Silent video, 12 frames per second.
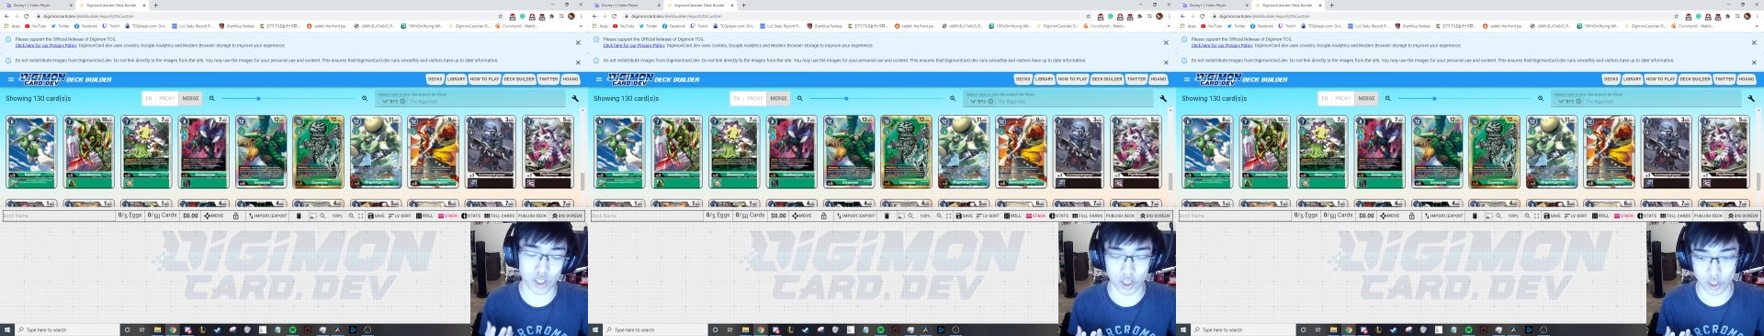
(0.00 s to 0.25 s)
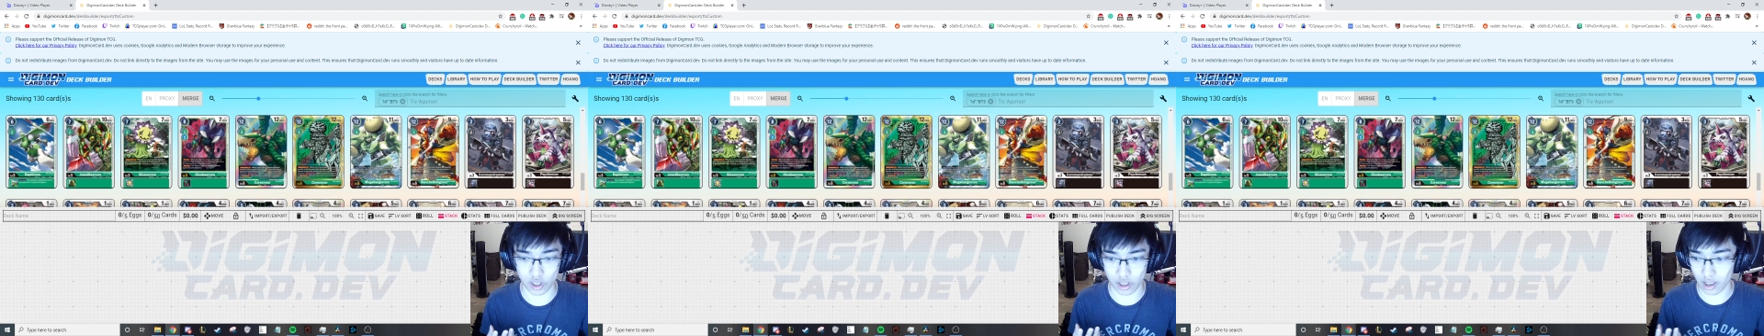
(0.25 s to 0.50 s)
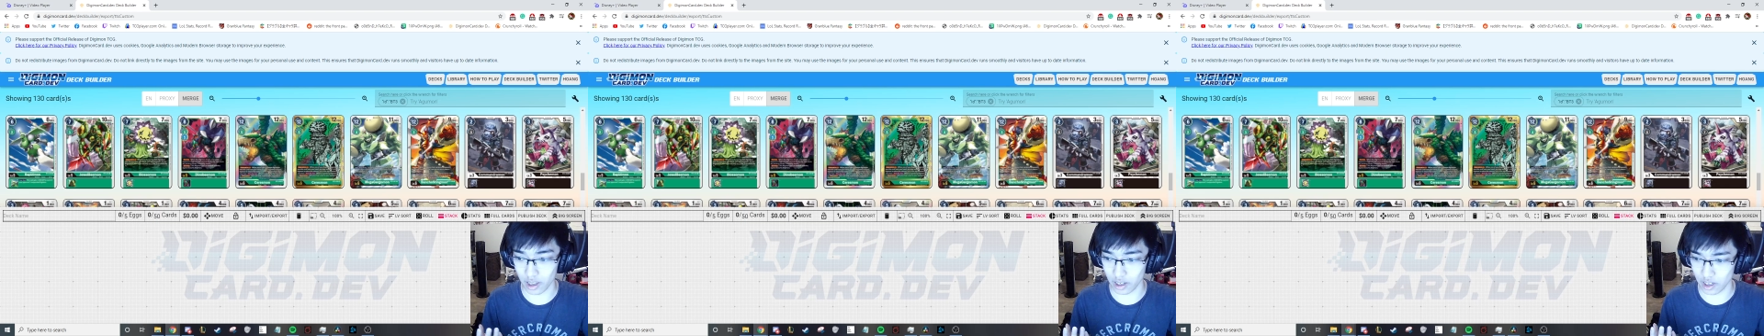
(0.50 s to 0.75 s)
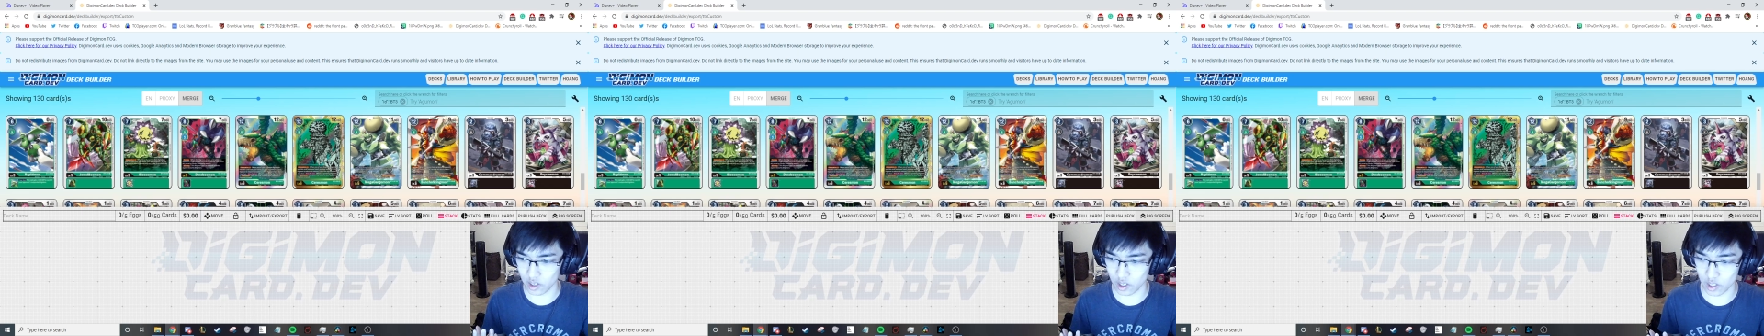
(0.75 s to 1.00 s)
since the hit
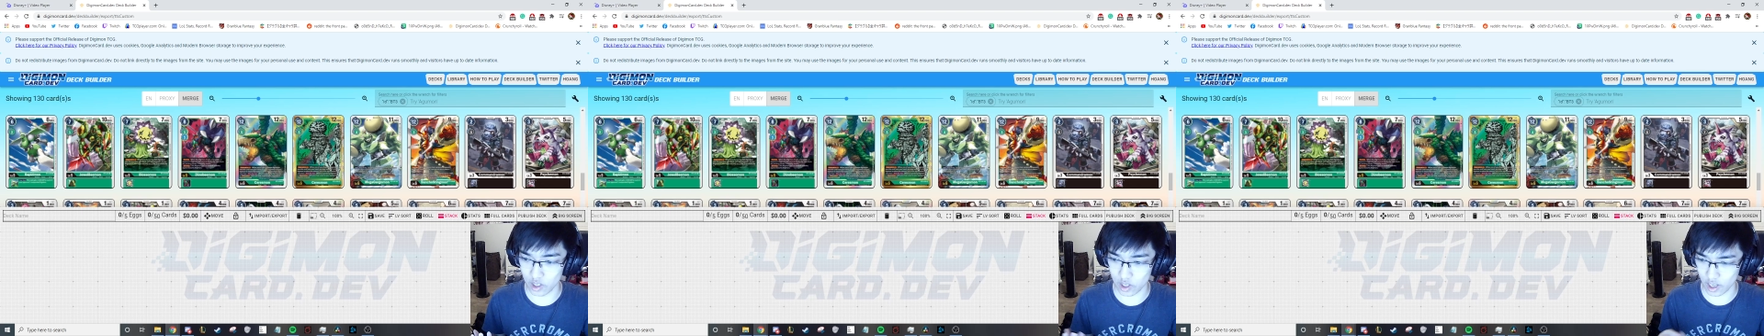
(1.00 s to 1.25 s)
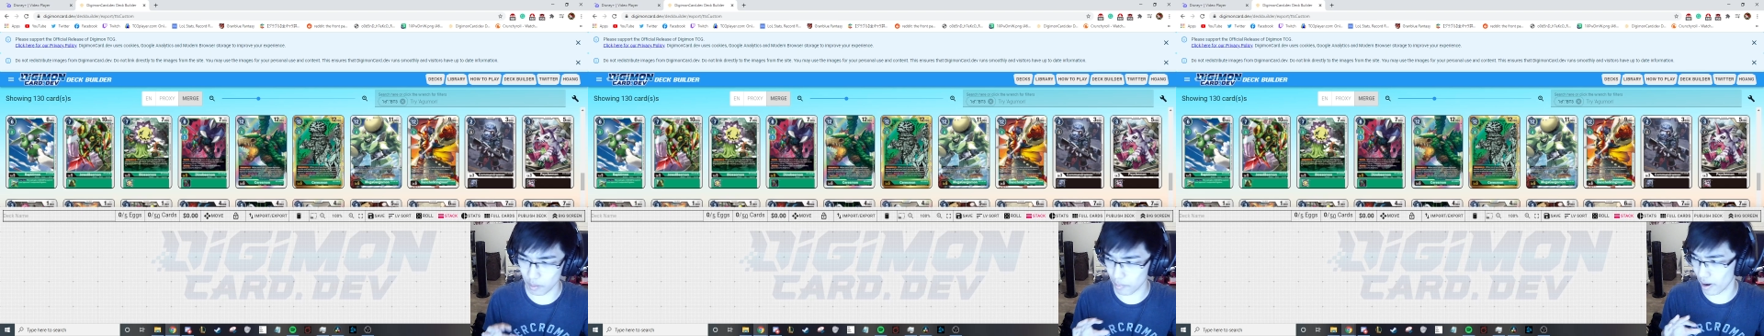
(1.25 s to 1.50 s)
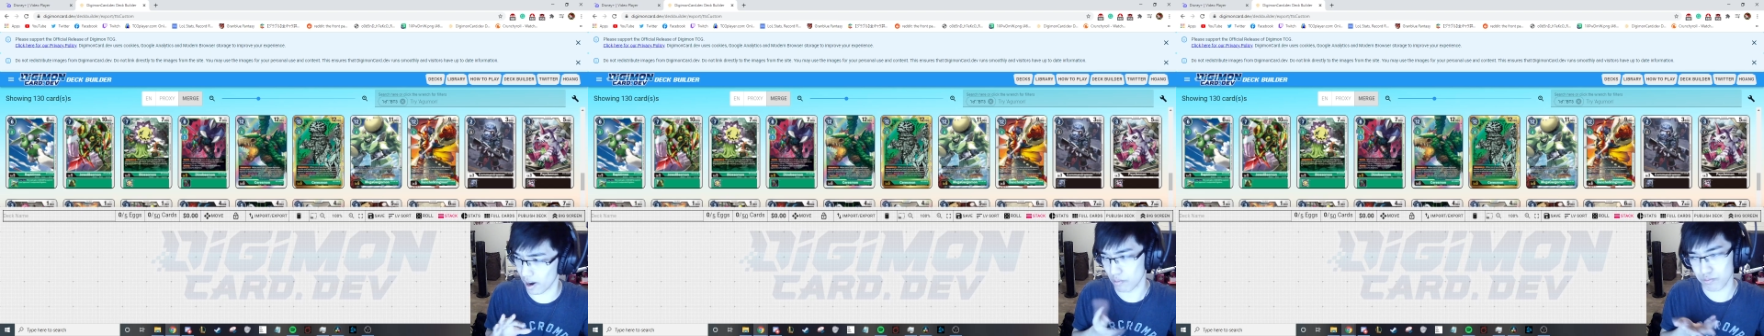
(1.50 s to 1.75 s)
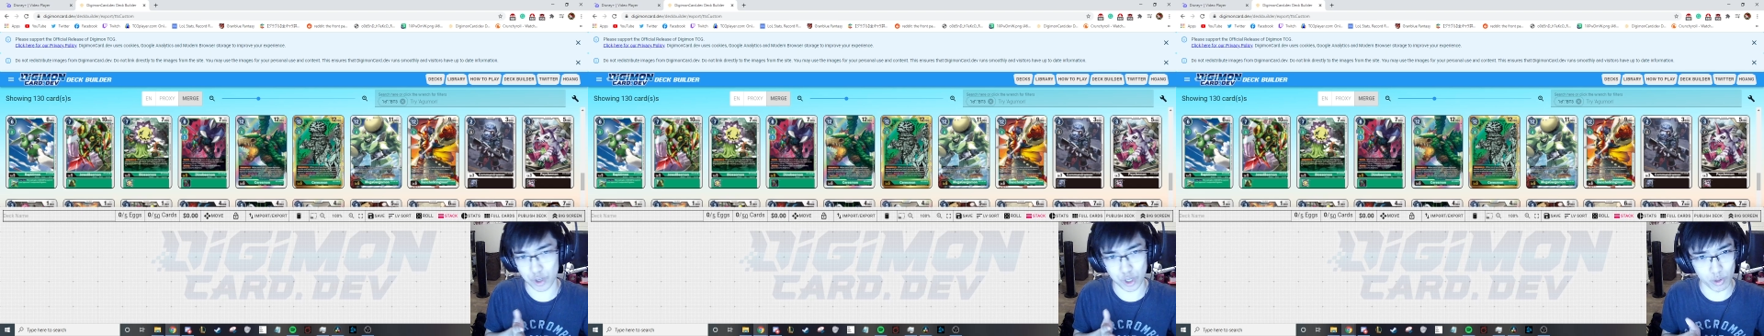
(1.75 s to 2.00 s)
is in
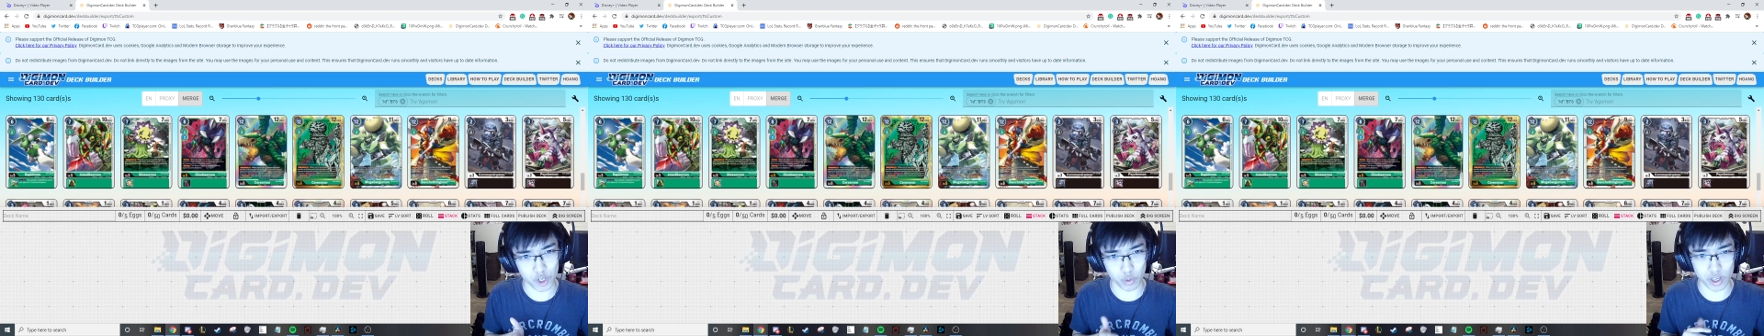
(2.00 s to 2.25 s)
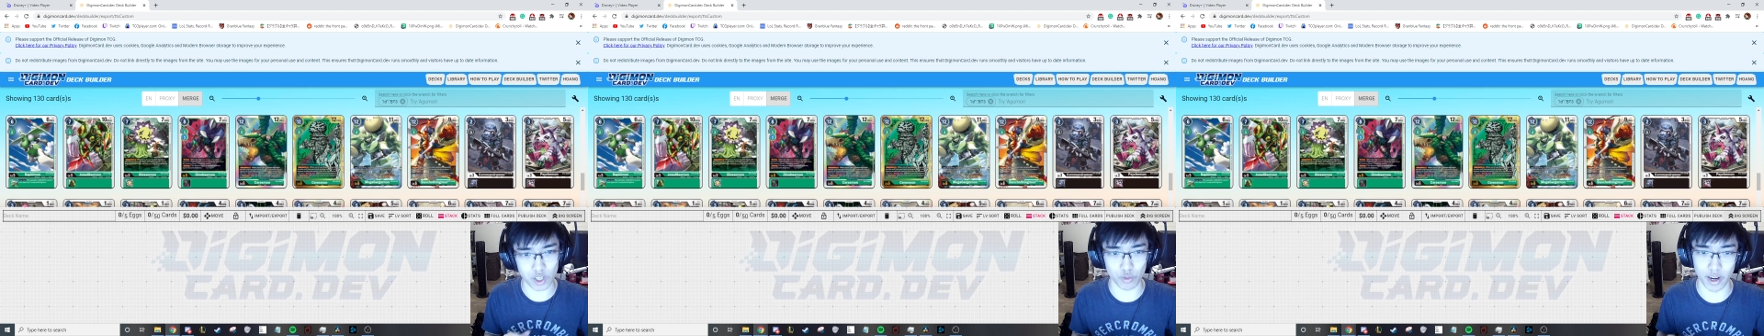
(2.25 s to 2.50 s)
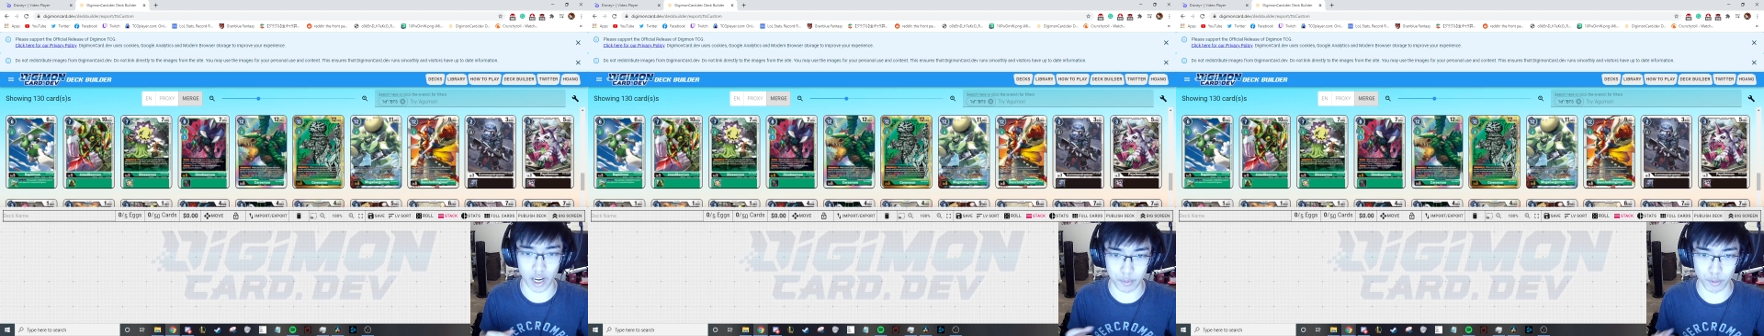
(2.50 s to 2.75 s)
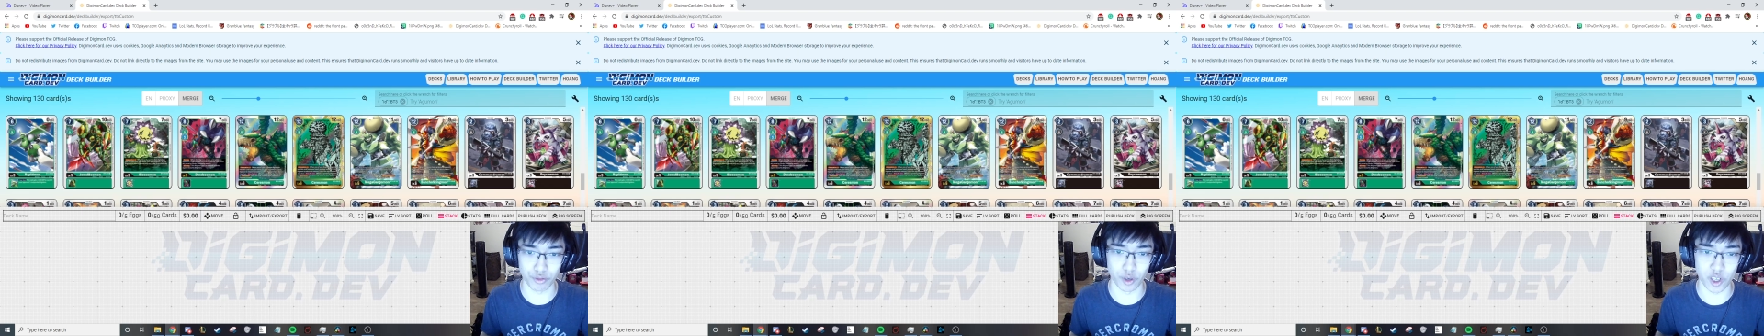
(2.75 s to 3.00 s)
about 2-ish weeks, right,
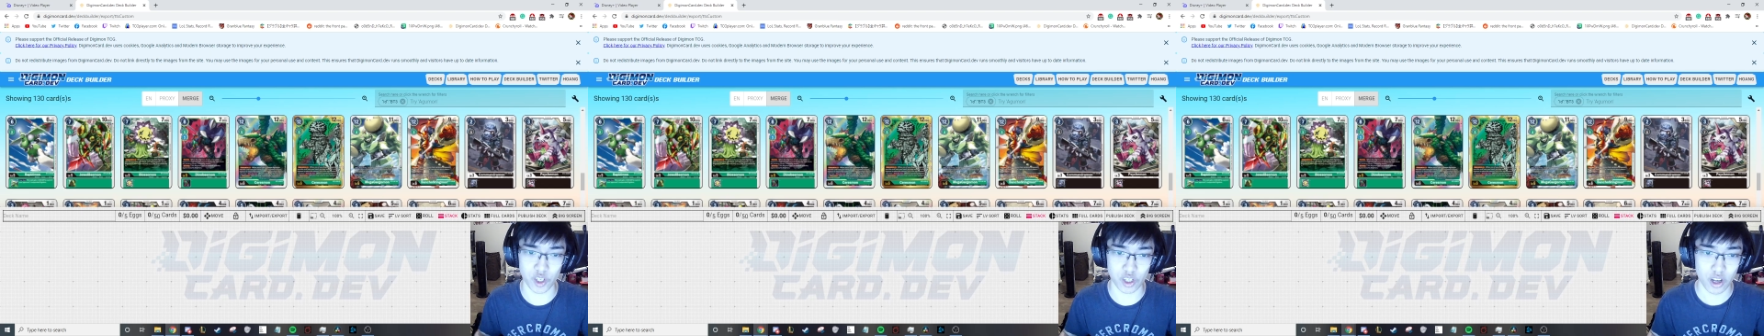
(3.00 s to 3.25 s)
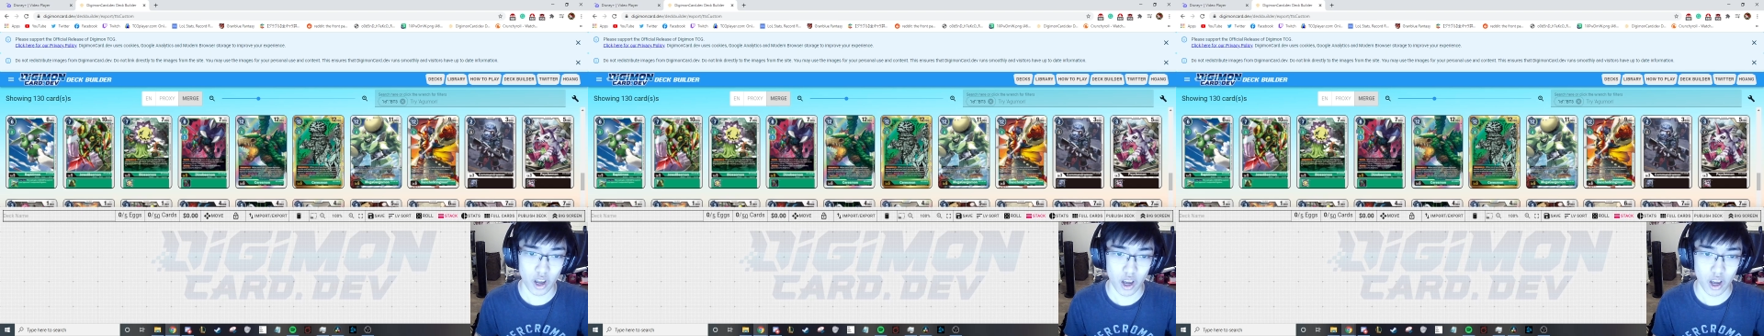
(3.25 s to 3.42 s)
April 1st.